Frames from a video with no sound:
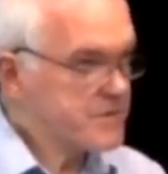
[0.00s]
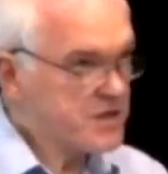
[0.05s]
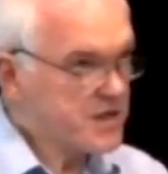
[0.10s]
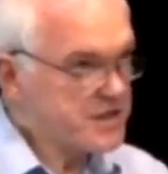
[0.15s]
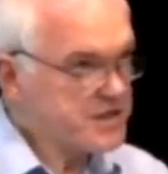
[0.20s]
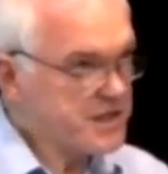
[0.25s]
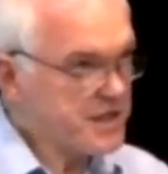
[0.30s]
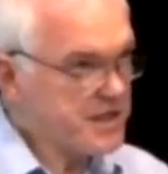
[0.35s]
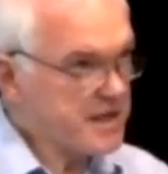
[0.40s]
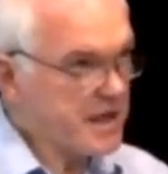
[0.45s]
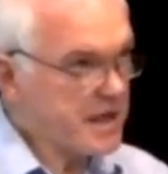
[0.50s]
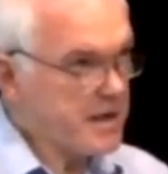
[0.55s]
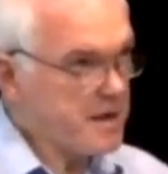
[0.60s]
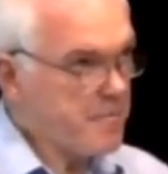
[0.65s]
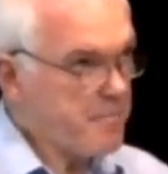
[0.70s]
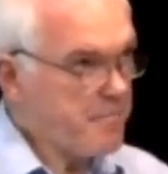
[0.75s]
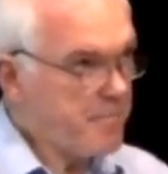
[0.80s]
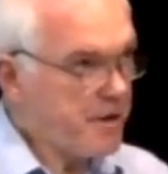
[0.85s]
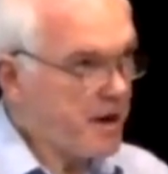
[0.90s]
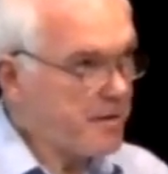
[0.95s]
Should I say it
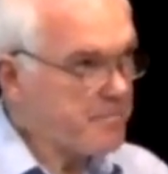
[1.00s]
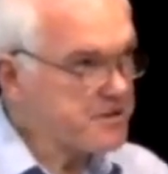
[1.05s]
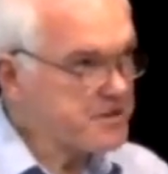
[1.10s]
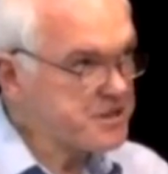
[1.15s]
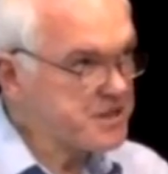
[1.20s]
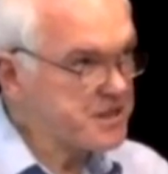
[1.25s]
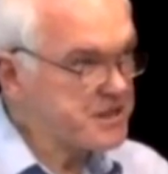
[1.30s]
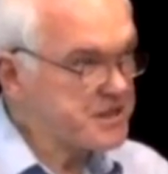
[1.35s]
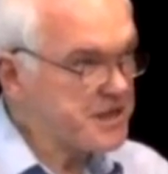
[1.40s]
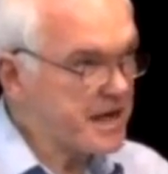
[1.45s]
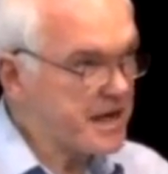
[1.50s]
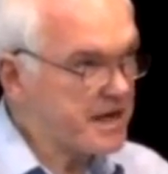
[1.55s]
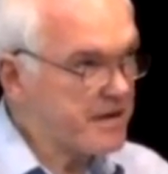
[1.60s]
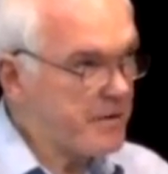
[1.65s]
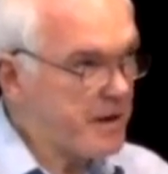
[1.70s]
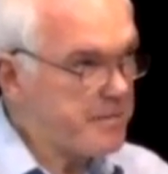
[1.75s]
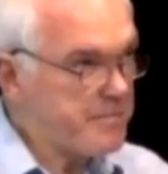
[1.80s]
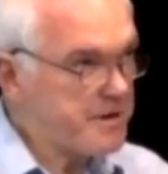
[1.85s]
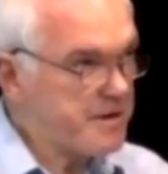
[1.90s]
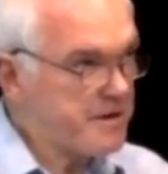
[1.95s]
again? Published in Saudi
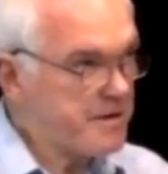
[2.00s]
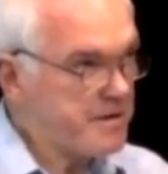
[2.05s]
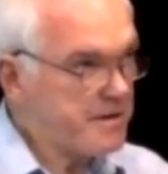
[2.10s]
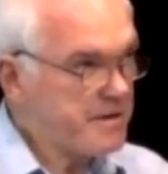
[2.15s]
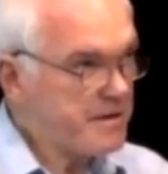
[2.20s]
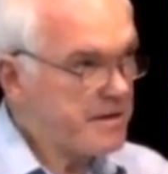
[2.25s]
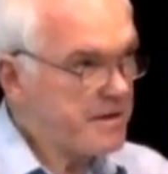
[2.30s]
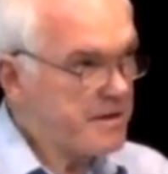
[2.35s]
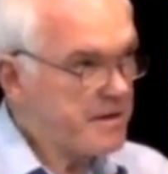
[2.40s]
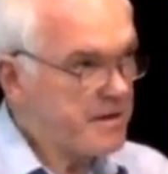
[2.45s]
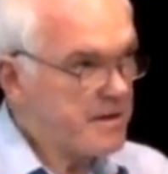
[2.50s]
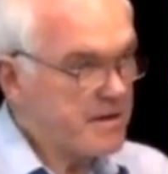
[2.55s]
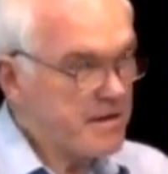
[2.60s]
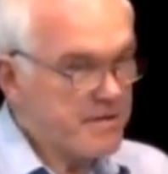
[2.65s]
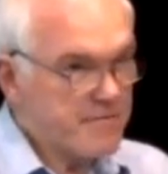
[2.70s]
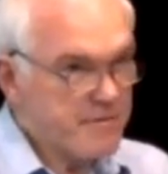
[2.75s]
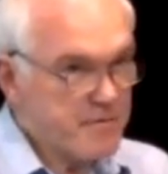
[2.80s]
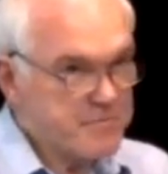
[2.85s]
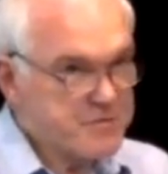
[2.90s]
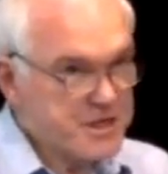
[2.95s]
Arabia,
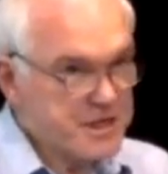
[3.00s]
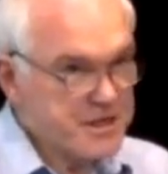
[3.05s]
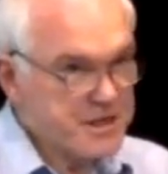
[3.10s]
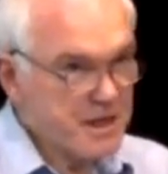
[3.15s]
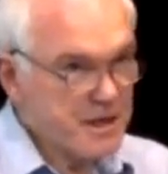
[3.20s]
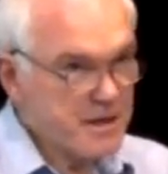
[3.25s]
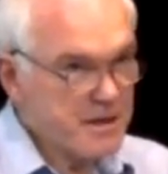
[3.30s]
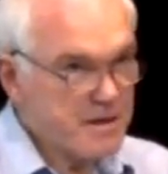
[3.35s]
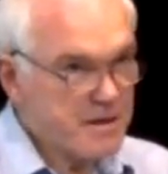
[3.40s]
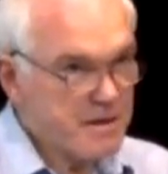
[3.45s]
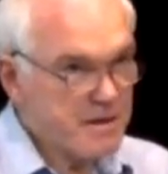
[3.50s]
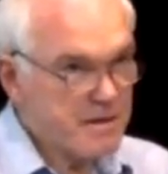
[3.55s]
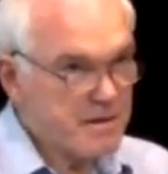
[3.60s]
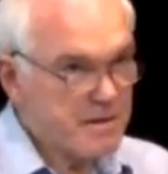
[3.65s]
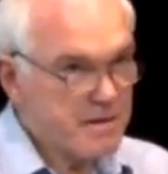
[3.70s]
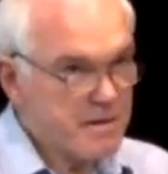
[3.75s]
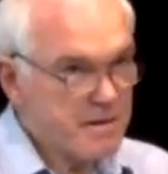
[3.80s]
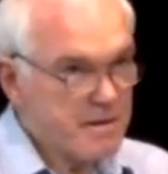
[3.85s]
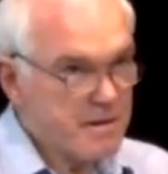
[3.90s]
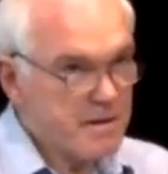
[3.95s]
from Jeddah,
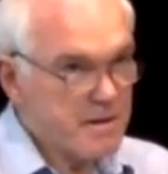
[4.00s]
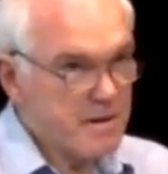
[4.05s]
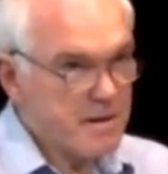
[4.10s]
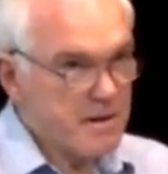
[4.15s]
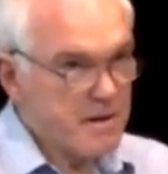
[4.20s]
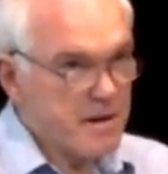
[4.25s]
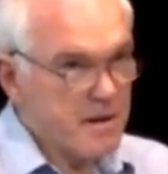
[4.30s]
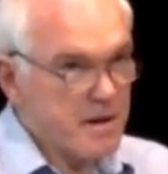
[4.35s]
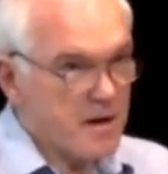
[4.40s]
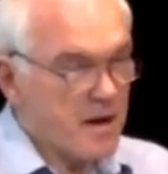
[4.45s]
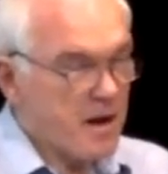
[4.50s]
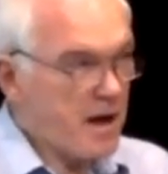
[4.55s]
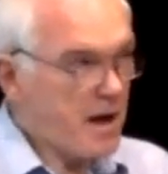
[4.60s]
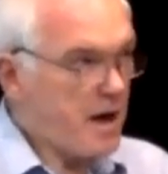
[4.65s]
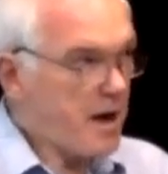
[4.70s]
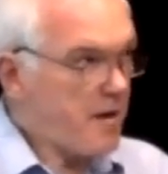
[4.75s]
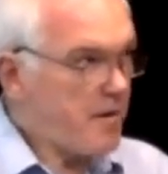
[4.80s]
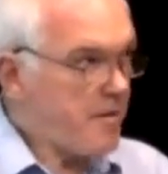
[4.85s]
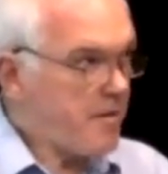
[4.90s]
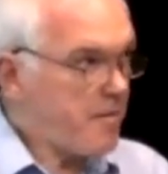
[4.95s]

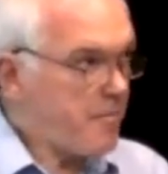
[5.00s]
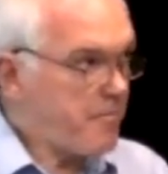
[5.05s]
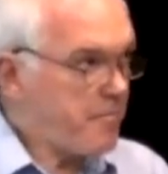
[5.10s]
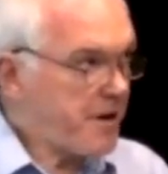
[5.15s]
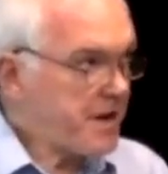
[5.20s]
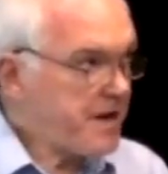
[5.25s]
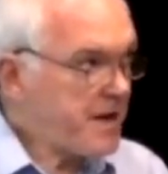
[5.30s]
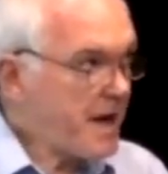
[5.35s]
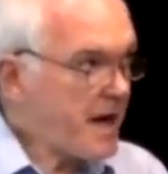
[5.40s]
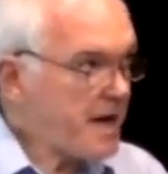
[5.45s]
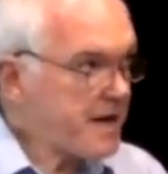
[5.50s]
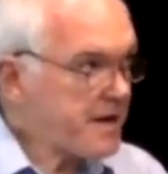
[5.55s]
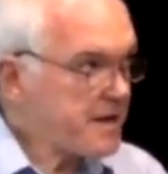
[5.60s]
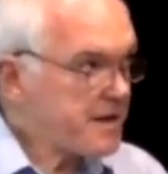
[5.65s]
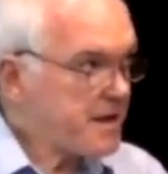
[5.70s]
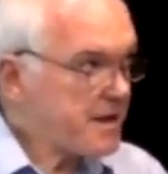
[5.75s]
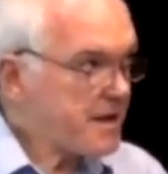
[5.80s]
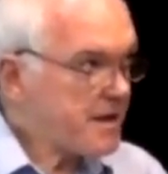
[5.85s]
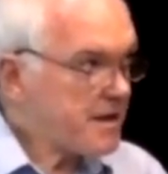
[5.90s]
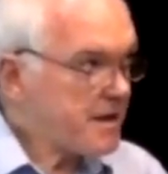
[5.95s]
but
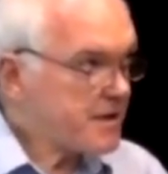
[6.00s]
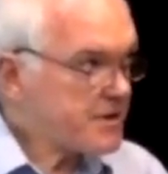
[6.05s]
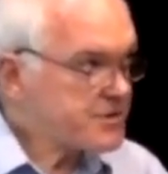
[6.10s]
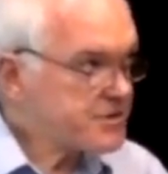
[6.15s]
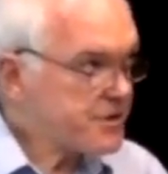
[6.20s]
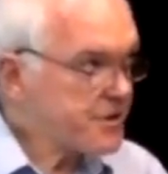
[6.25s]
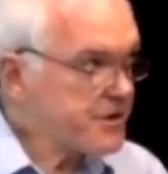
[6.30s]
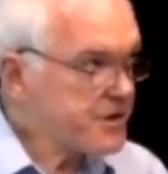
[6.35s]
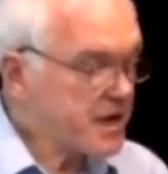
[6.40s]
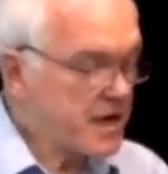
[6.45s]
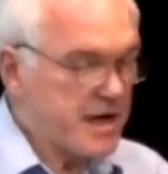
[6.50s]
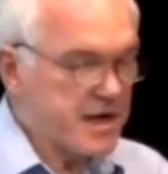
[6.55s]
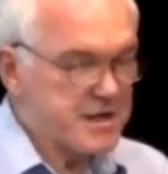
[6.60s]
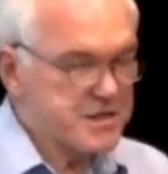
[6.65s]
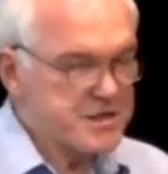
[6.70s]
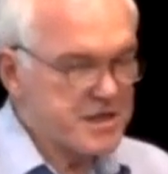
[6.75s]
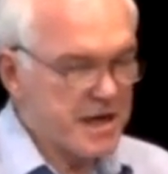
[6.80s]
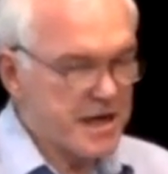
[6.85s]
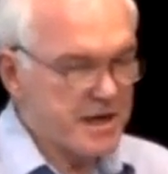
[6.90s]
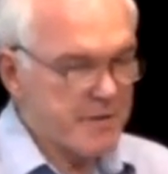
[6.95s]
not circulate in
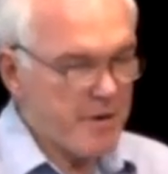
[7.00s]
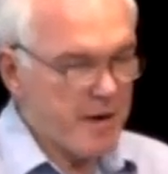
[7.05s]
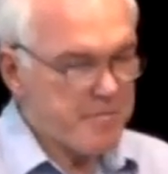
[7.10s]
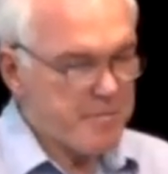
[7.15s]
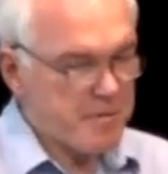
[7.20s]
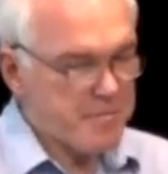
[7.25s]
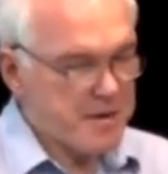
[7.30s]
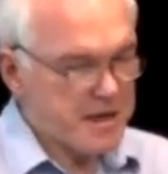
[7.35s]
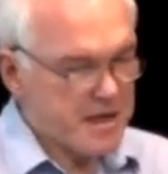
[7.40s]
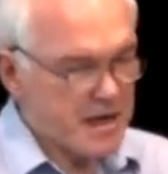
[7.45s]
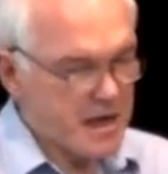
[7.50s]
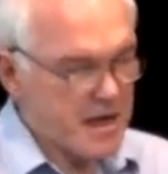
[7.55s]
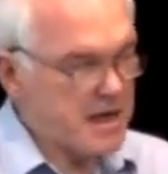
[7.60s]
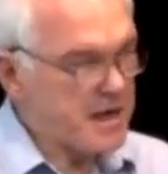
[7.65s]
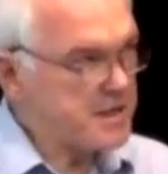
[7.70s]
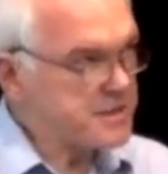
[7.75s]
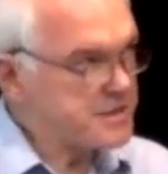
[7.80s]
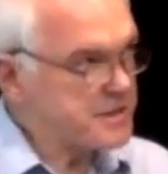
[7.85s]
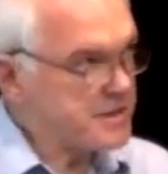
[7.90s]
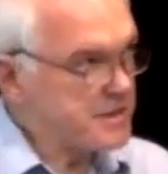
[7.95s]
Saudi Arabia
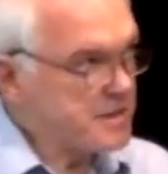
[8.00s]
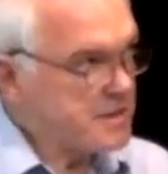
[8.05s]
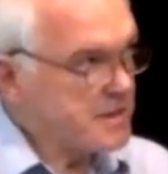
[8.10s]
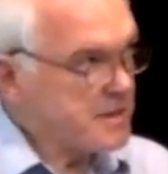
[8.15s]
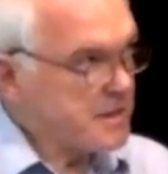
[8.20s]
because